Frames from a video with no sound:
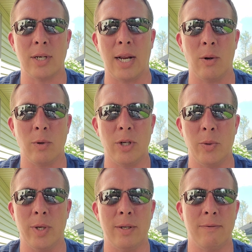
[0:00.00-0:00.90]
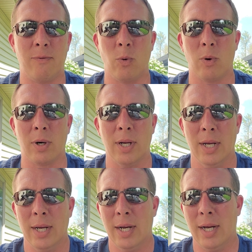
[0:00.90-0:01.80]
I don't do it for
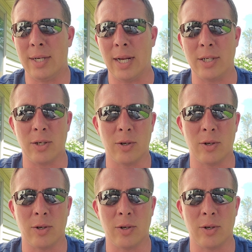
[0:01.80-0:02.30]
attention,